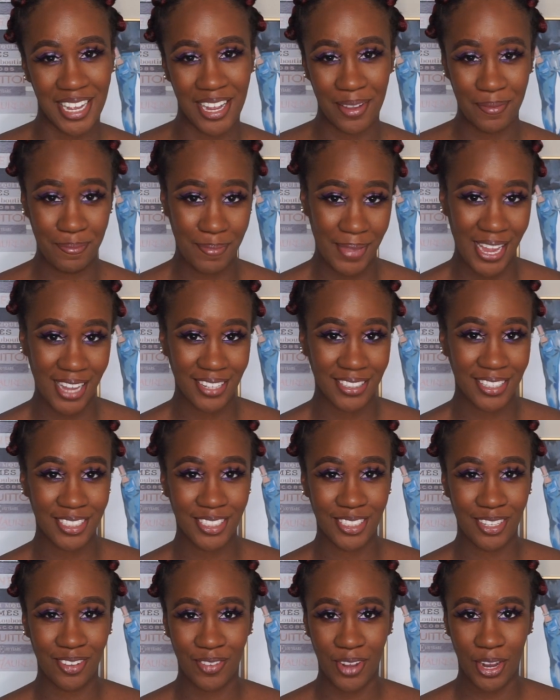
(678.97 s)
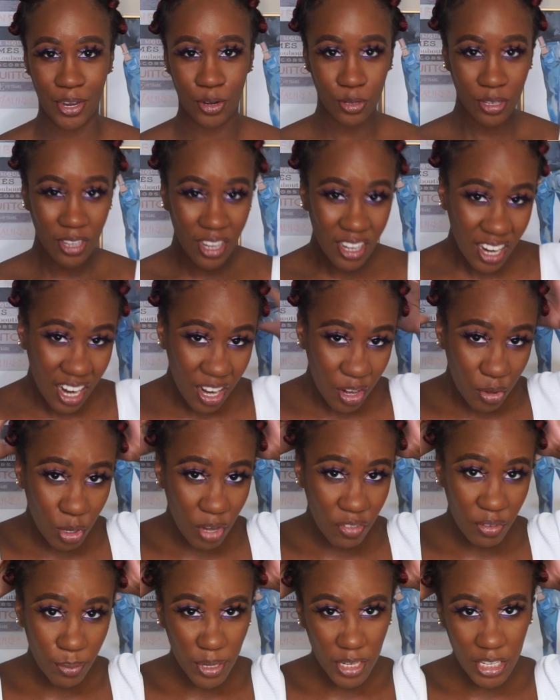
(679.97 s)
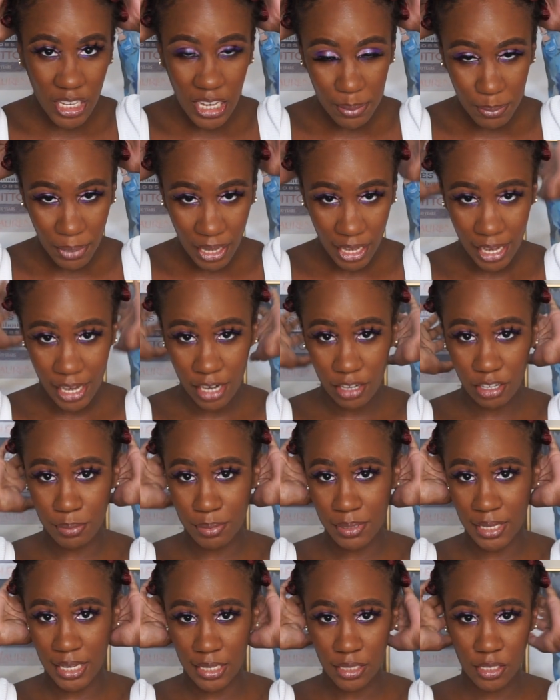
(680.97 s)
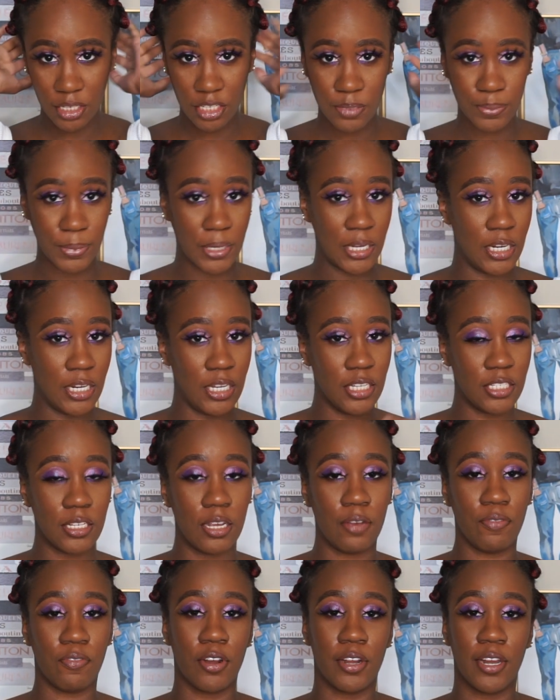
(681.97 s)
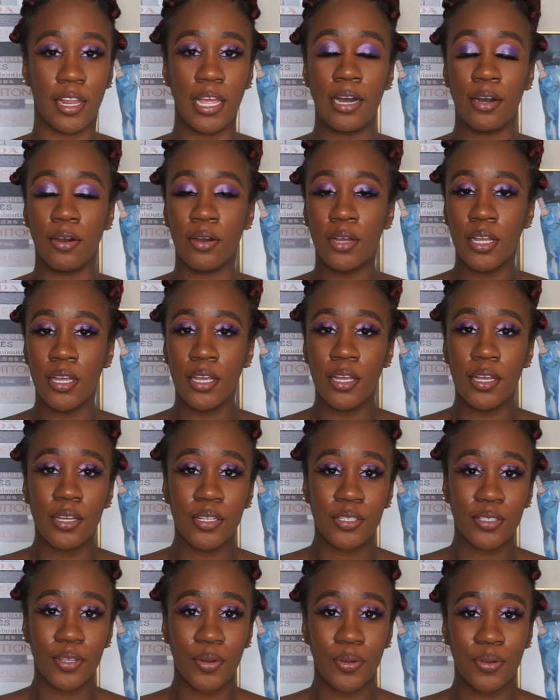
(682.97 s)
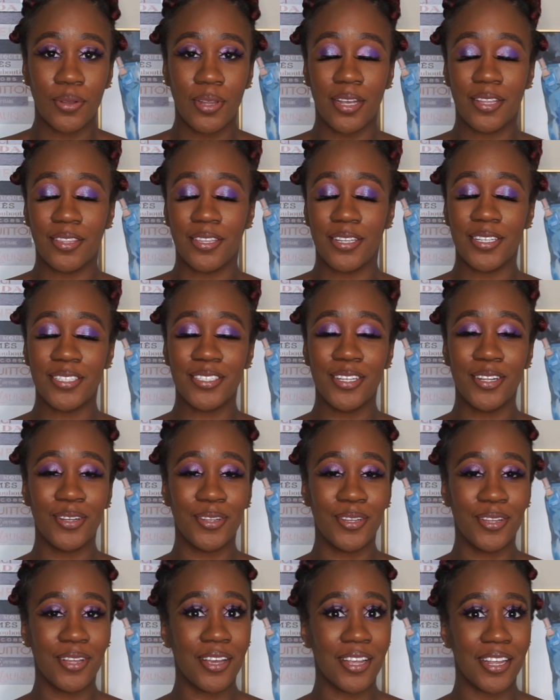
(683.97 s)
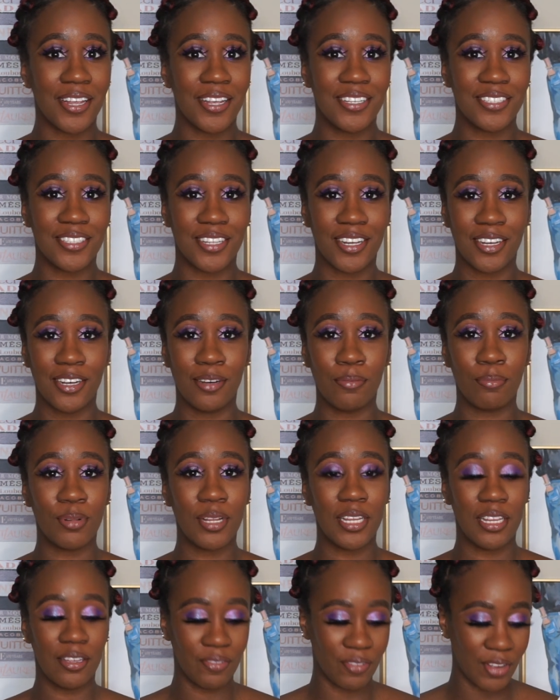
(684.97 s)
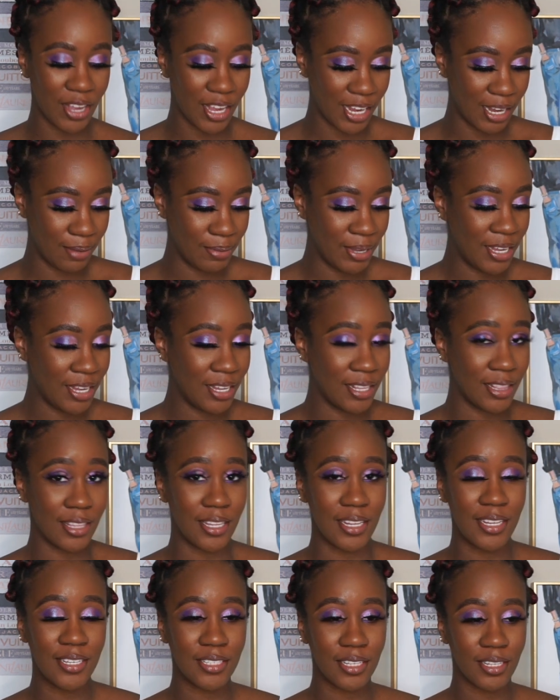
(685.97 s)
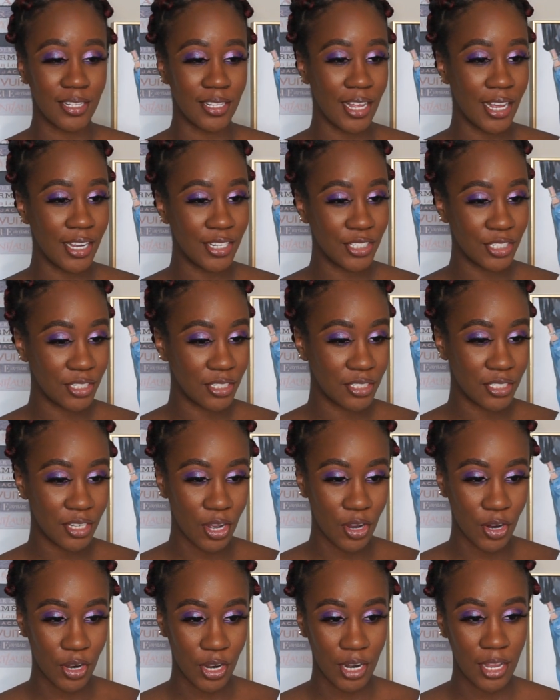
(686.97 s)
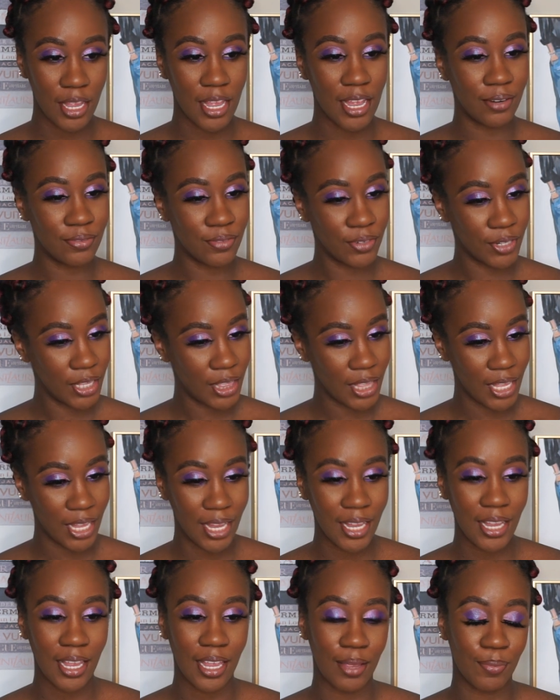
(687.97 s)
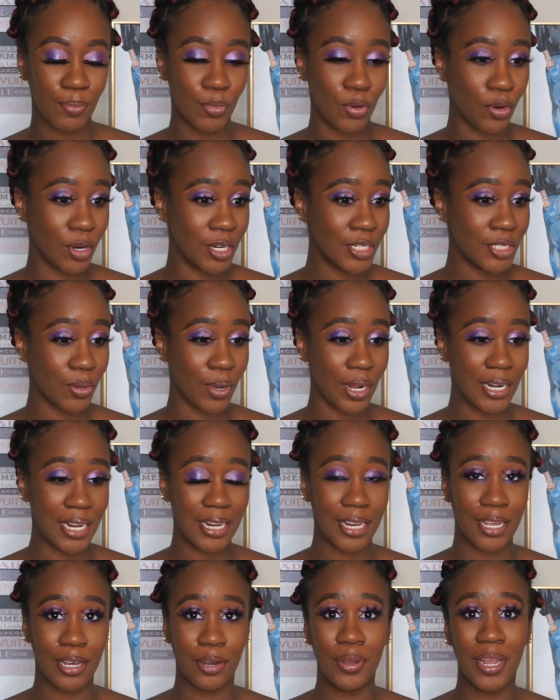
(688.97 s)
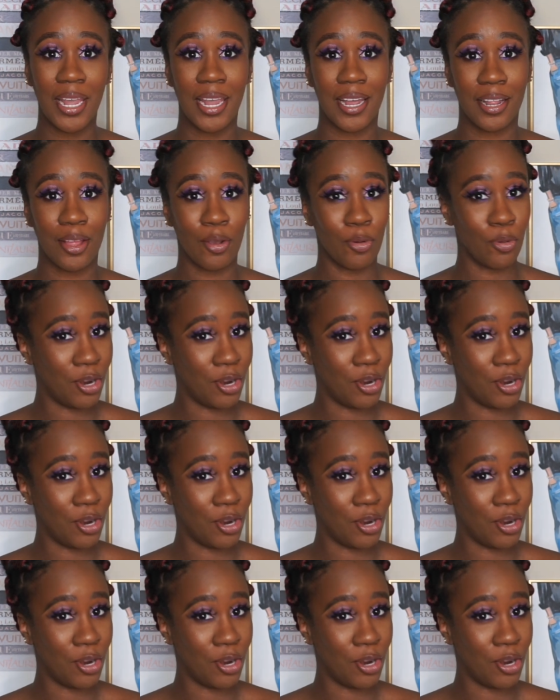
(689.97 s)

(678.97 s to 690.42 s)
I am back. This is the final look. I don't know if I'm gonna keep my hair up like this, but it's up for now. So yeah, this look is a complete vibe. These lashes are everything and more, so I need to go ahead and